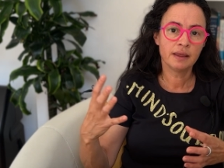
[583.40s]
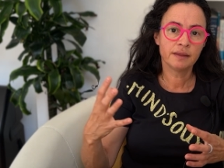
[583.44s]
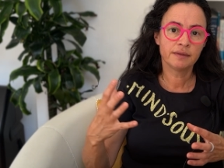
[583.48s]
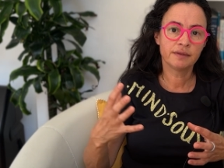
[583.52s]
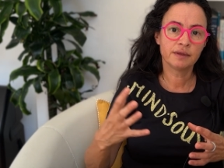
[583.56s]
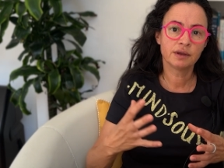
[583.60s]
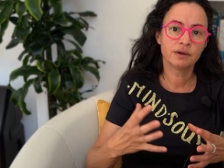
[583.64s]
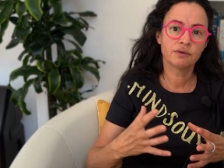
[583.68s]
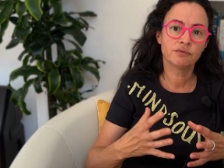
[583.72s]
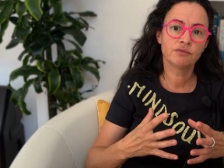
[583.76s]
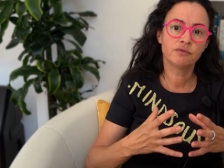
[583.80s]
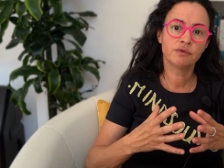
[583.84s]

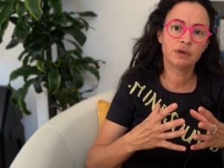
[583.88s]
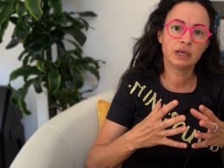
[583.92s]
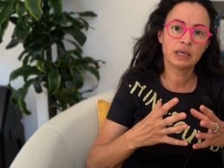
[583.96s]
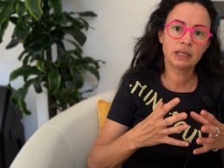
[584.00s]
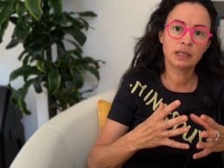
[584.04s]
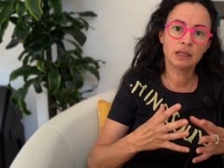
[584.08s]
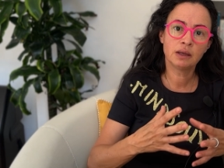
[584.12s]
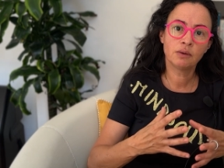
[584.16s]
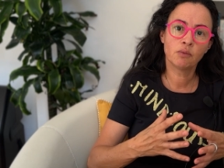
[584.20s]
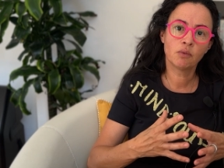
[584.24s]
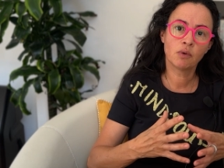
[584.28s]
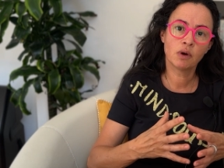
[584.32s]
They
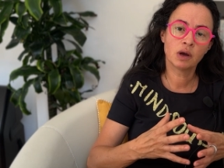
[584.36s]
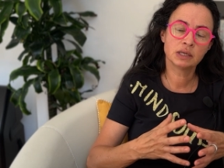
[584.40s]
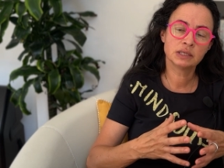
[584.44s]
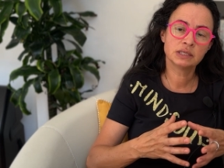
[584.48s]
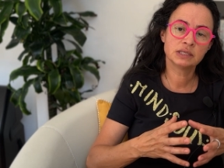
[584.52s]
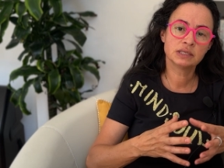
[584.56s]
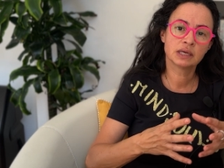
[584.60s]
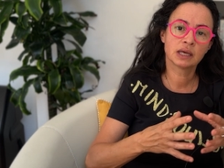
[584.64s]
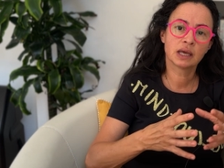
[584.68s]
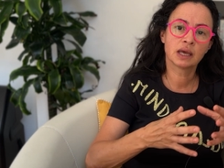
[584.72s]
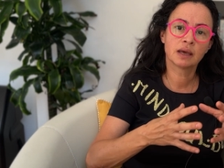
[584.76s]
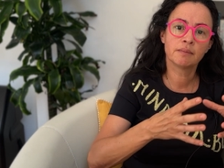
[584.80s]
really
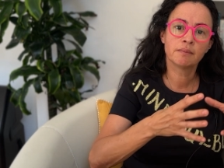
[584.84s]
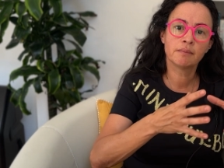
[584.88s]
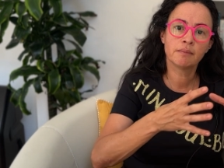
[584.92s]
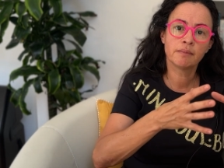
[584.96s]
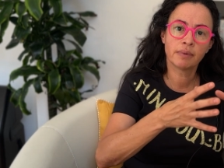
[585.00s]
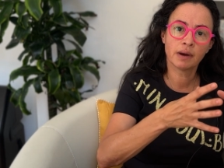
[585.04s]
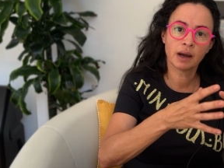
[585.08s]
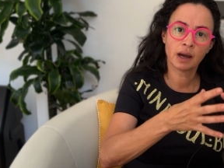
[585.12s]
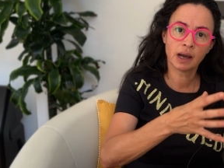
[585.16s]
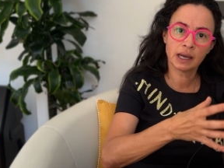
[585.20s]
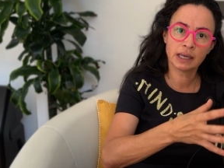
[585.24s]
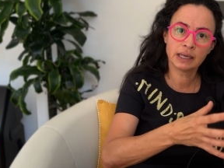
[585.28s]
want to
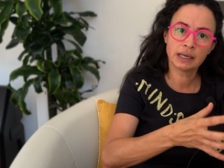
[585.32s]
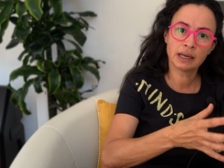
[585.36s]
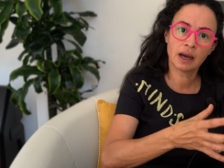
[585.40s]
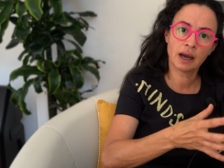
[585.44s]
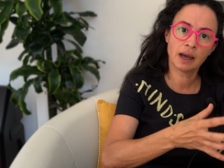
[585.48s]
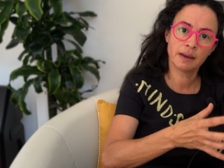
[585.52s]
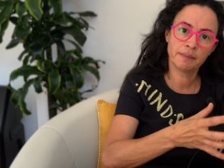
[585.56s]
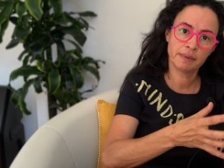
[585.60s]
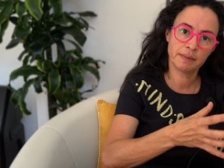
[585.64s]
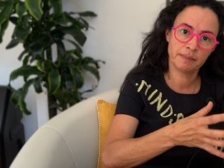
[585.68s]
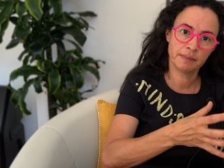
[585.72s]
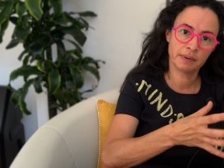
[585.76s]
combine
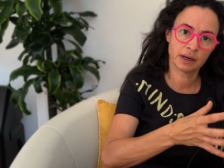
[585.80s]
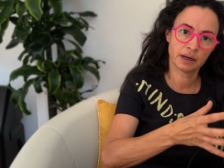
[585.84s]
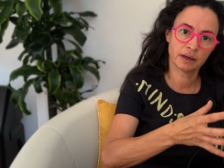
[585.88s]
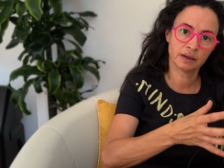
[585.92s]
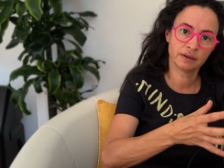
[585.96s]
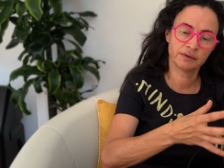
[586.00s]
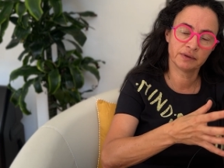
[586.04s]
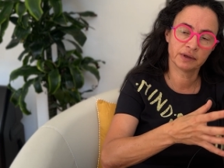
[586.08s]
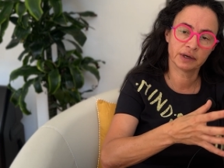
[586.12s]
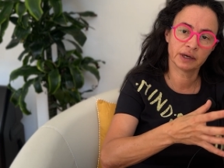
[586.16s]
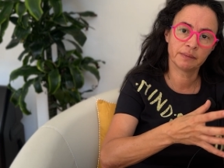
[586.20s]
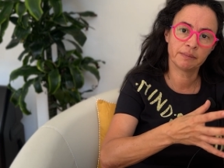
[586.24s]

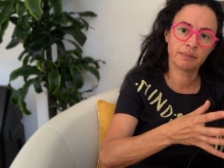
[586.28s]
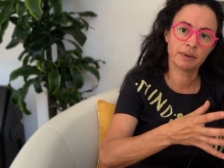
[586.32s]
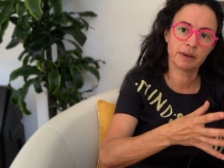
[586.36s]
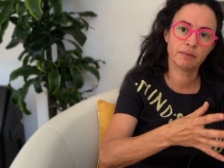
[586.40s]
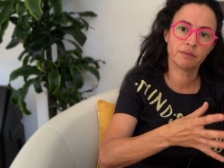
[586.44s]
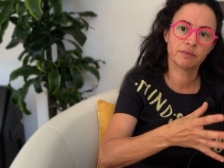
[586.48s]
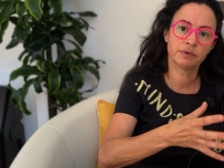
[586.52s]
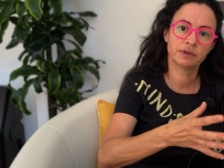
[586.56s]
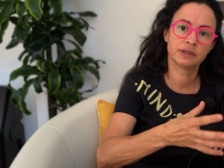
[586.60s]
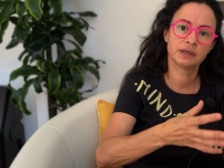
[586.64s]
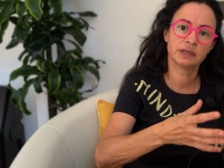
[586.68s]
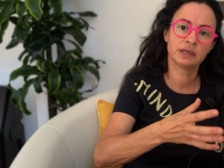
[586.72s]
hyperbaric therapy
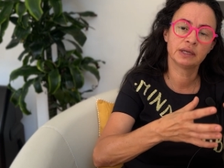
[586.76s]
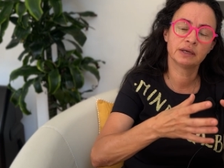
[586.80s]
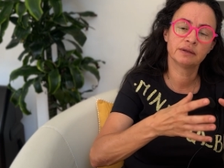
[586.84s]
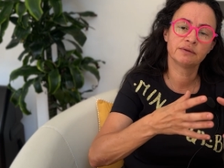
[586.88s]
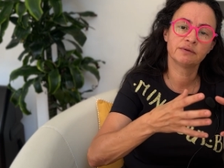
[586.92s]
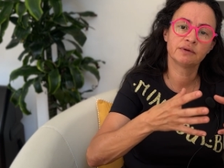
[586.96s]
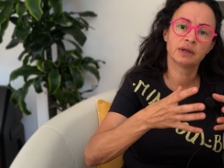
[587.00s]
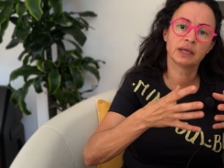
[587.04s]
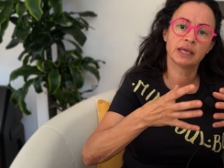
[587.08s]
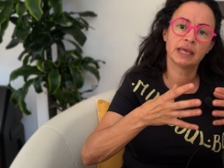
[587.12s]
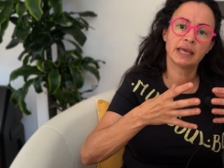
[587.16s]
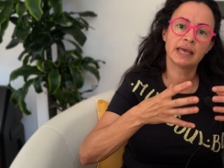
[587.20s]
with
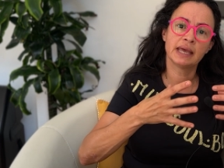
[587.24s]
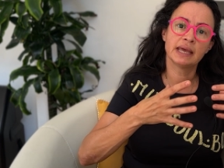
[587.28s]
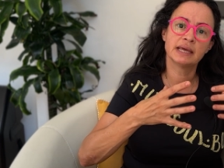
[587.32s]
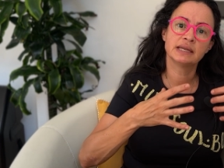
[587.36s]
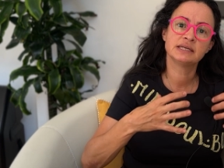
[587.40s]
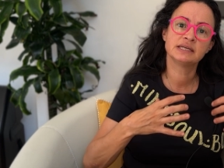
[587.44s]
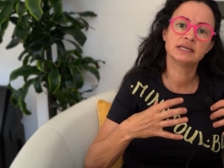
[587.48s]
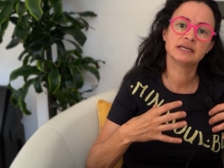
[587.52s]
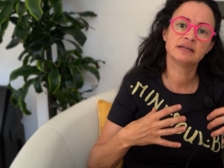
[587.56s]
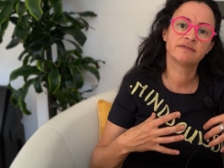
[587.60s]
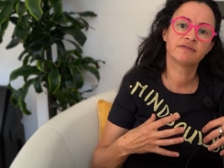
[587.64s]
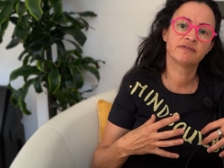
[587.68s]
another
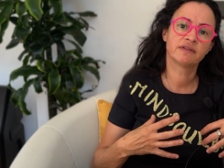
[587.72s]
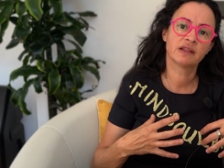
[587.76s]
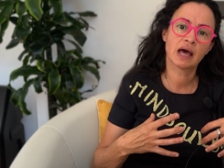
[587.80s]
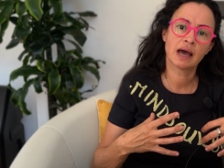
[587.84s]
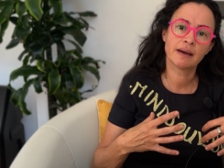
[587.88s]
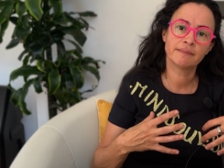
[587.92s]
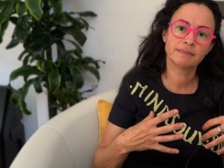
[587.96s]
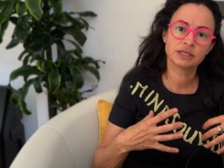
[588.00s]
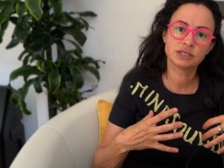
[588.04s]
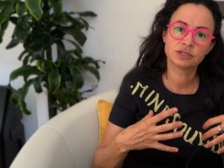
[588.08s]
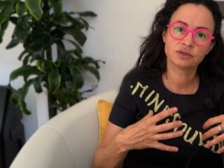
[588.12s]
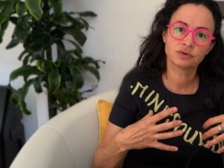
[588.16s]
anti
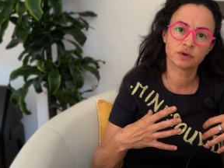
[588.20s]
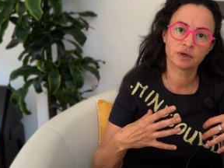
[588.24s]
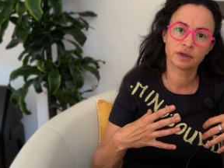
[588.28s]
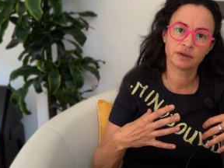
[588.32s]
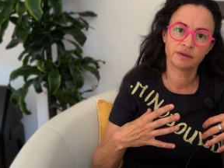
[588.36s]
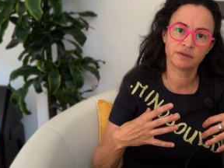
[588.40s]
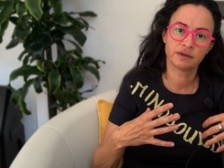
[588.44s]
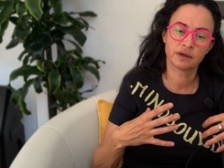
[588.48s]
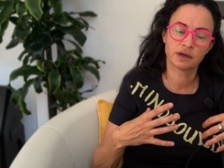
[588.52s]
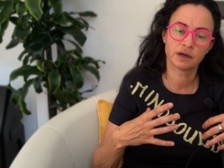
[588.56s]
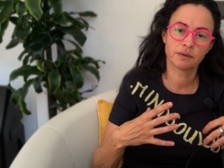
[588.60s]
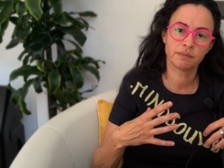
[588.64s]
inflammatory
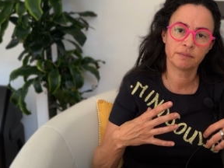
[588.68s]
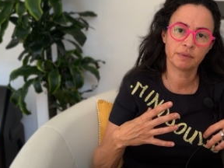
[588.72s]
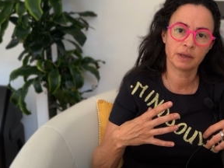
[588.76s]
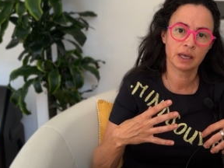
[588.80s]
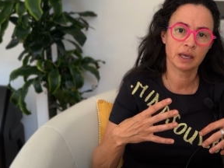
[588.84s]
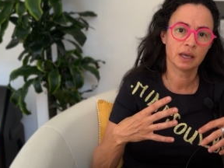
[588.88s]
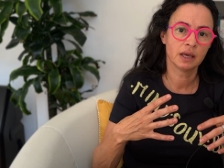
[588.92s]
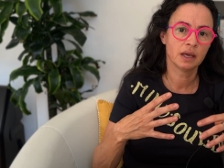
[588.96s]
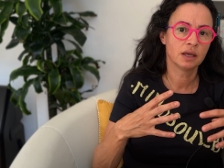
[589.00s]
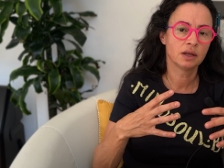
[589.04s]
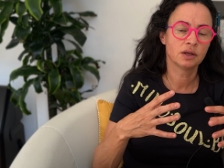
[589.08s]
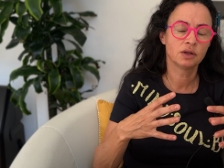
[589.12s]

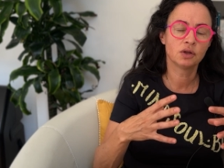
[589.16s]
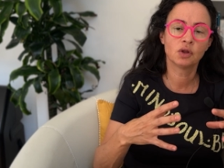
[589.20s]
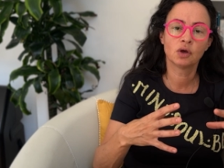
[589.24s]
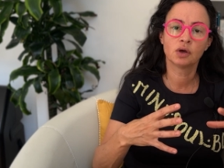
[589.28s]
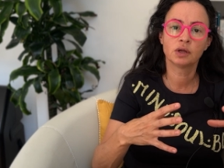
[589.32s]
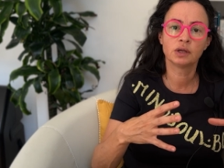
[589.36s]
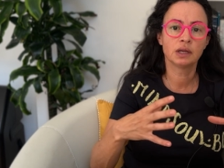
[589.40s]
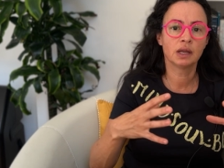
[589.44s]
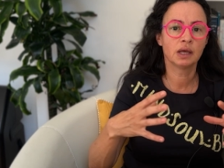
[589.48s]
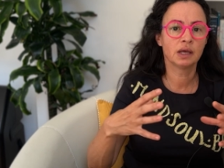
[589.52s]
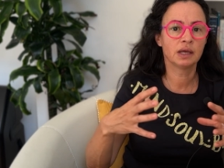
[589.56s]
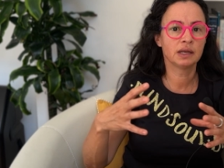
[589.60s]
therapy,
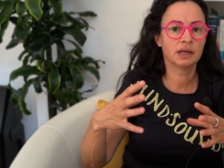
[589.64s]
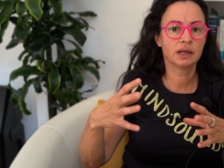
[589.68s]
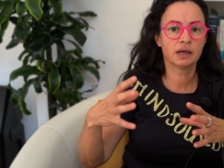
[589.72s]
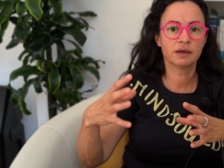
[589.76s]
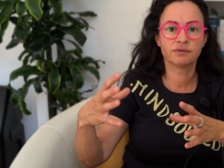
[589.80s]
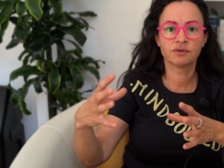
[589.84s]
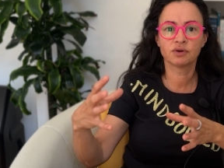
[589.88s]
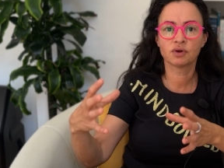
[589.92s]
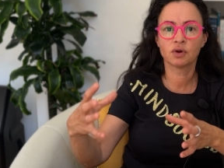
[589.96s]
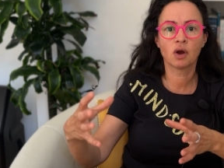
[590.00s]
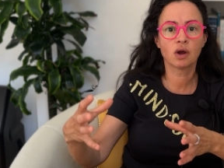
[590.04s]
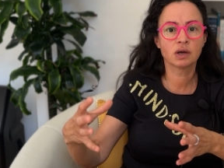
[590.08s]
not
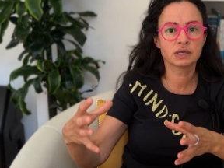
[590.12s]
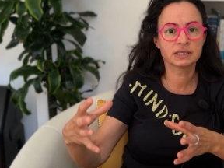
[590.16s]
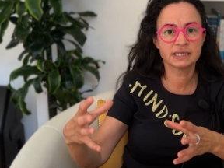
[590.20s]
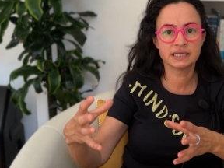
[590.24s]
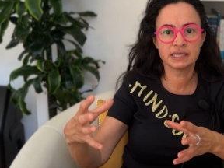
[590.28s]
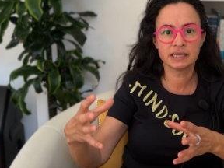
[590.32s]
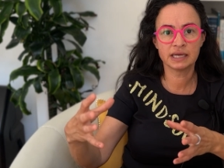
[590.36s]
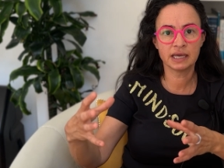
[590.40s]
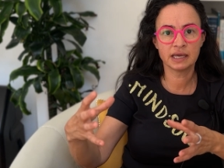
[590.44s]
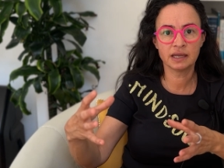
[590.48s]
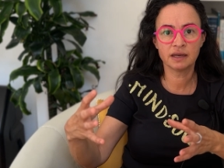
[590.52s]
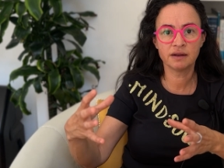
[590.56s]
another
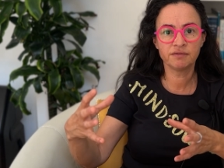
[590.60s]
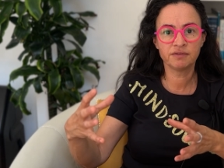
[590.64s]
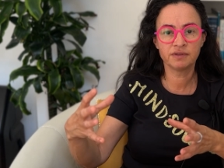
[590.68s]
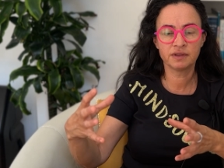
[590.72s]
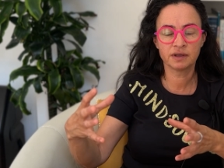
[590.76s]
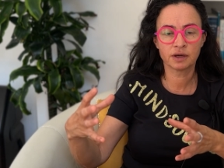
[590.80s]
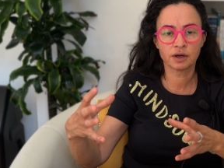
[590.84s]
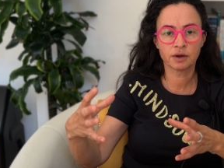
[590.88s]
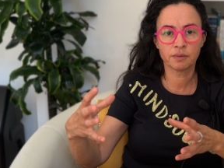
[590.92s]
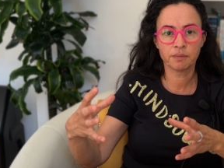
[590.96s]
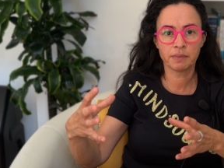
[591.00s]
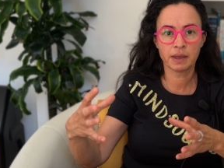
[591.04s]
oxidative
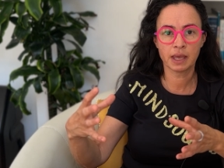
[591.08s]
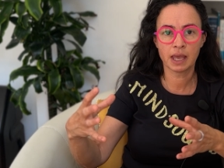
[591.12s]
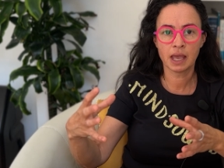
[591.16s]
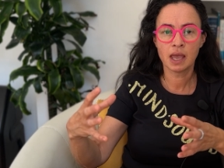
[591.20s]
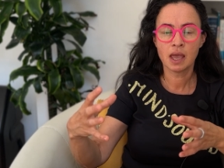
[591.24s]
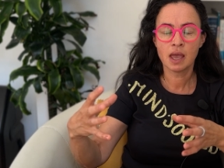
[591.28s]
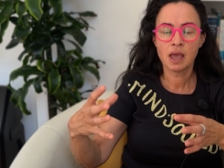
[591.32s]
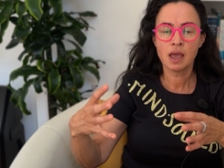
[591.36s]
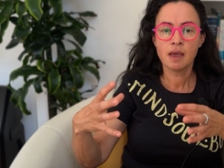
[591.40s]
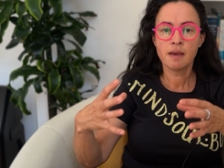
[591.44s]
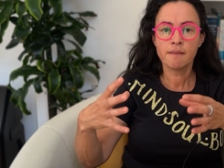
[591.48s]
therapy,